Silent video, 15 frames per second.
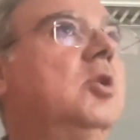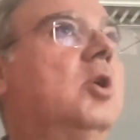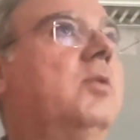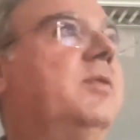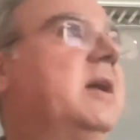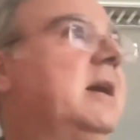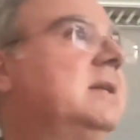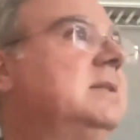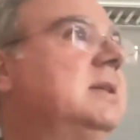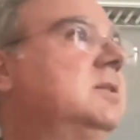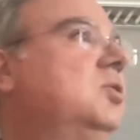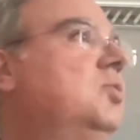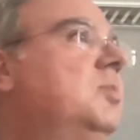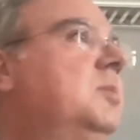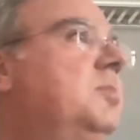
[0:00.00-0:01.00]
of us
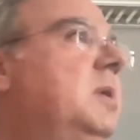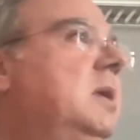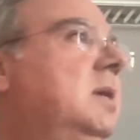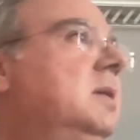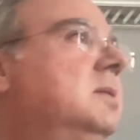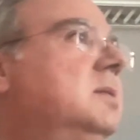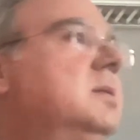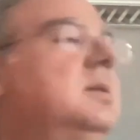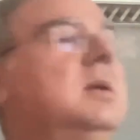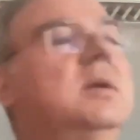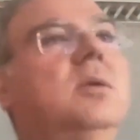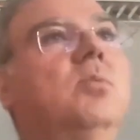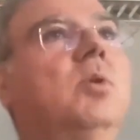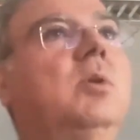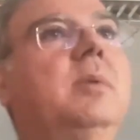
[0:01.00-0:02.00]
as human beings
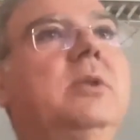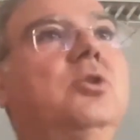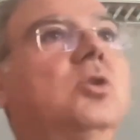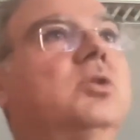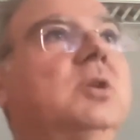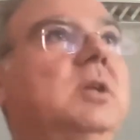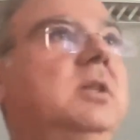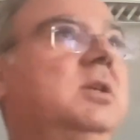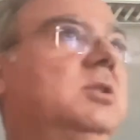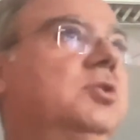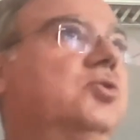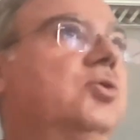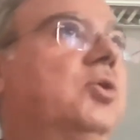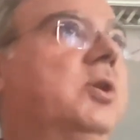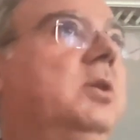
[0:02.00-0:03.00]
will be totally
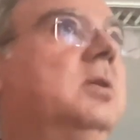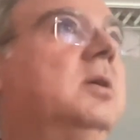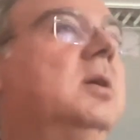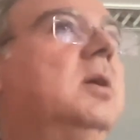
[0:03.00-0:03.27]
destroyed.